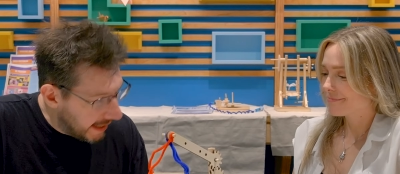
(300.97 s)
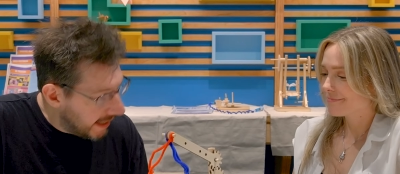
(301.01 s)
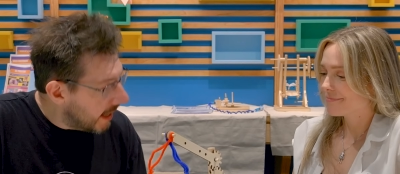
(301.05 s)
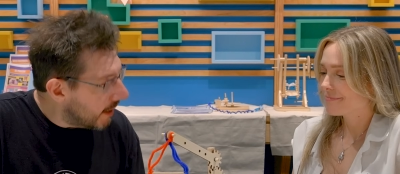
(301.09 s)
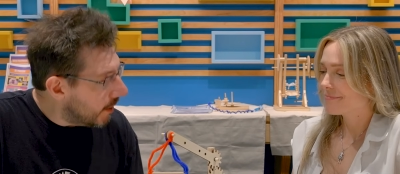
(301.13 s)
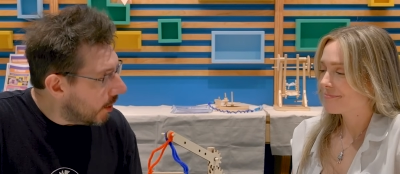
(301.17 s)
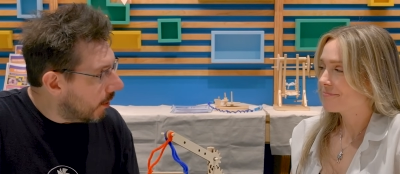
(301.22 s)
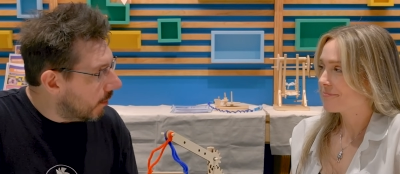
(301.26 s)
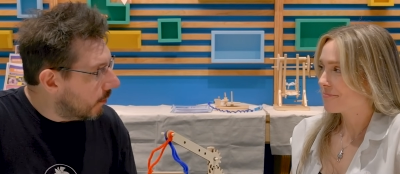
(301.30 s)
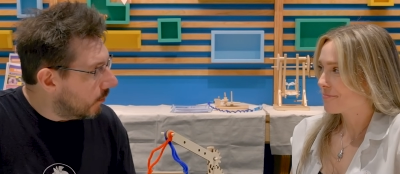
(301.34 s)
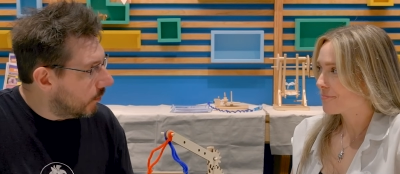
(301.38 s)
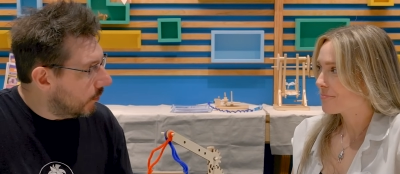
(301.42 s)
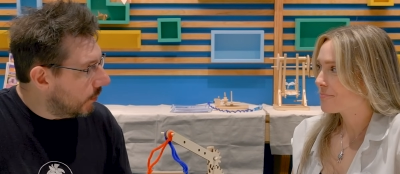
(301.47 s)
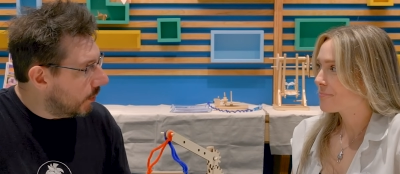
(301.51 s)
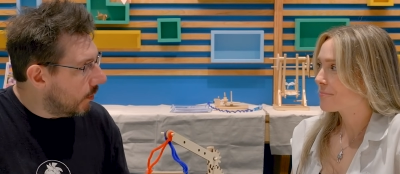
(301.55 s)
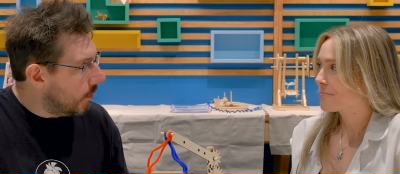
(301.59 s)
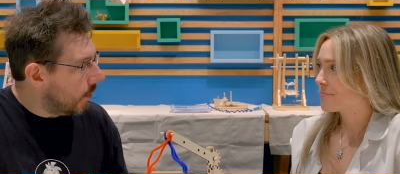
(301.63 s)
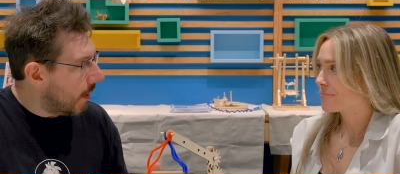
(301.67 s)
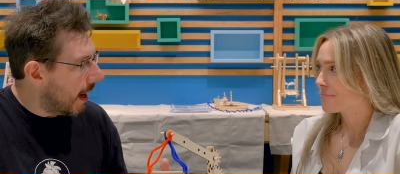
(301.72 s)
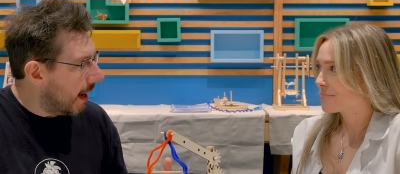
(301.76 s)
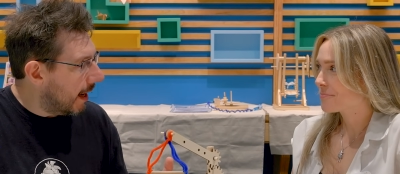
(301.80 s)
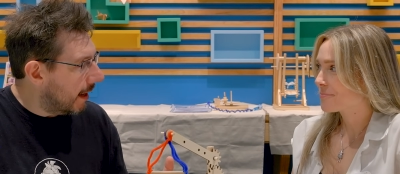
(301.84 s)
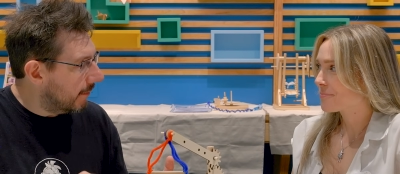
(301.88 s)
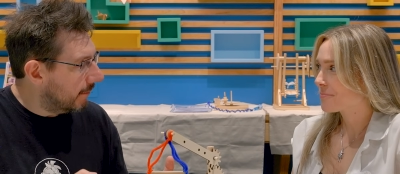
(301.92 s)
Speaker 1: And I know you
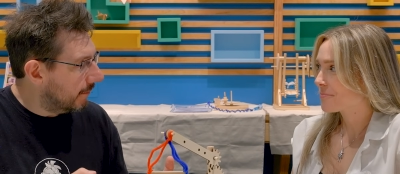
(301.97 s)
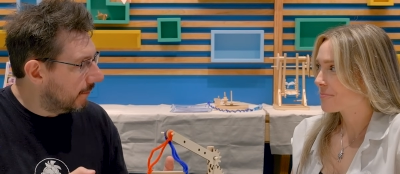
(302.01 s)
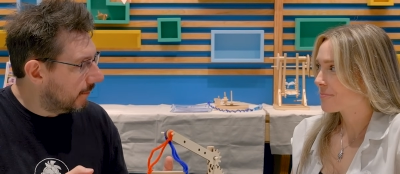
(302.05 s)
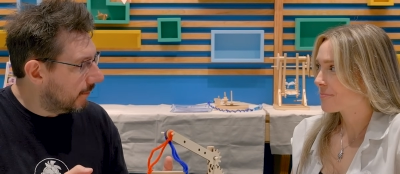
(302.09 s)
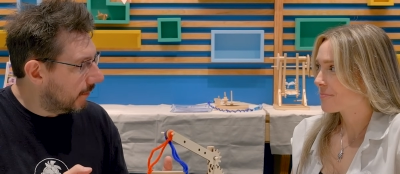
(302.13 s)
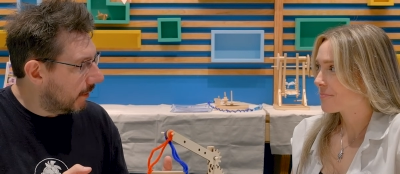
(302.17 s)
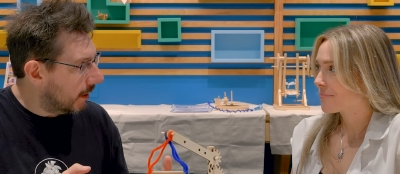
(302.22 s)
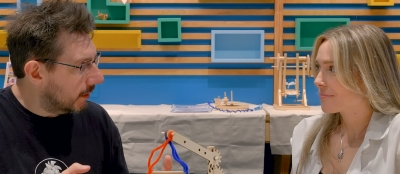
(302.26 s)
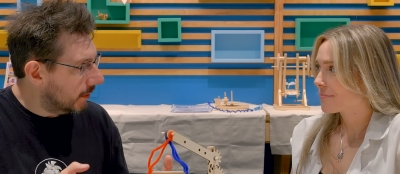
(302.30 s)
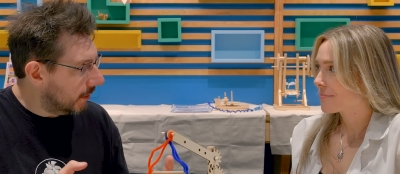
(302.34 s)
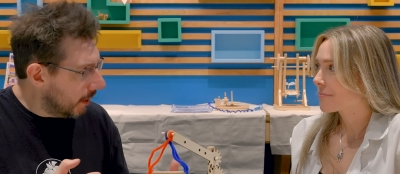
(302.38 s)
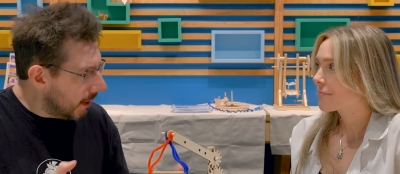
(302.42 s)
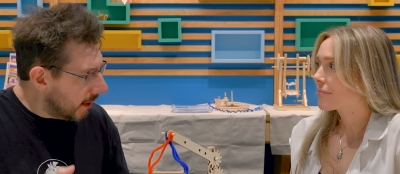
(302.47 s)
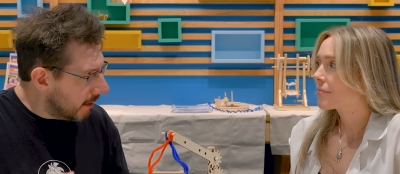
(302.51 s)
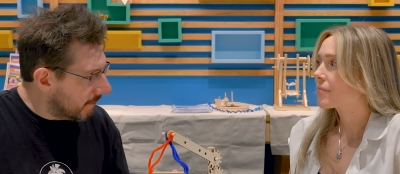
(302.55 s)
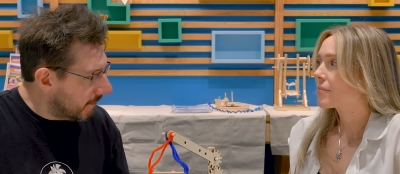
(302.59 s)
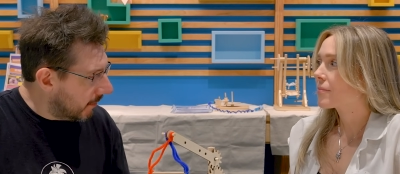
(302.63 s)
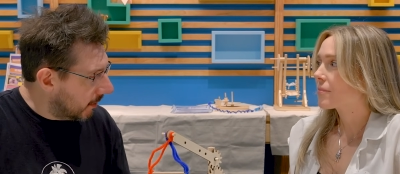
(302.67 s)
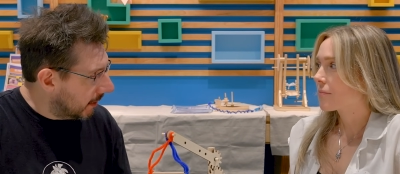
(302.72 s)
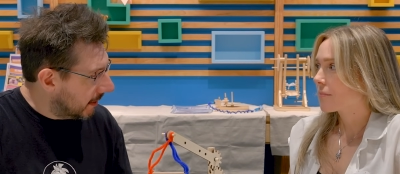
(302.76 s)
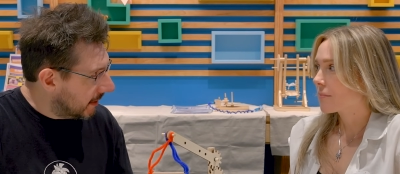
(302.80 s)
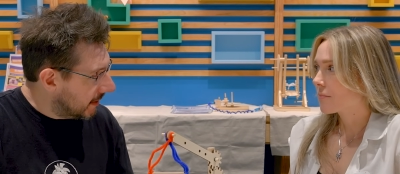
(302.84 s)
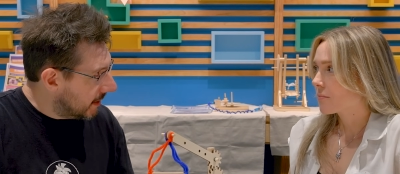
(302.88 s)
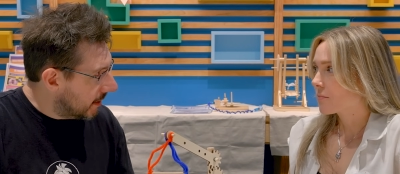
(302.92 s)
have a lot of
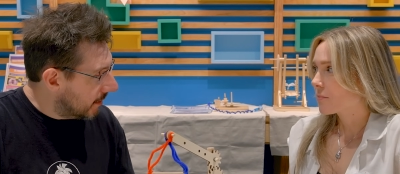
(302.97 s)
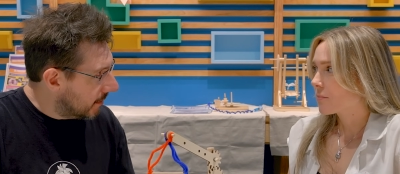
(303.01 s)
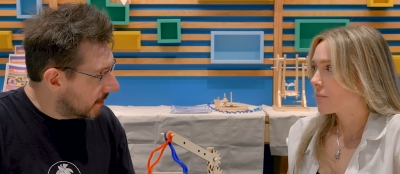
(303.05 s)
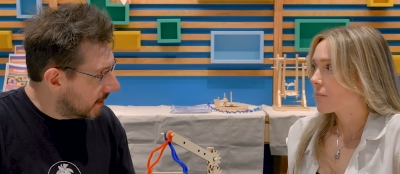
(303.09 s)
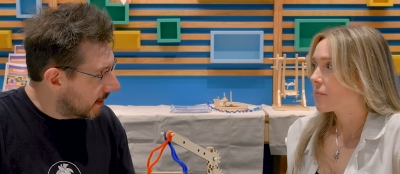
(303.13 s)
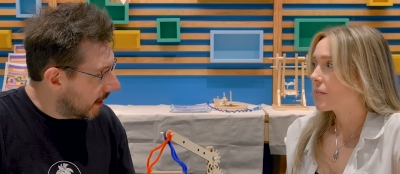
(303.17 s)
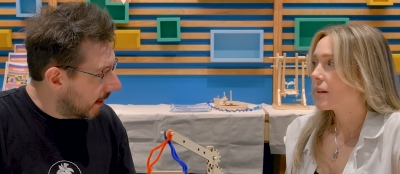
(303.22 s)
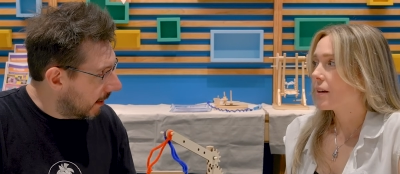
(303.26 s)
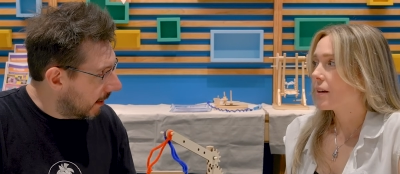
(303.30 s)
volunteers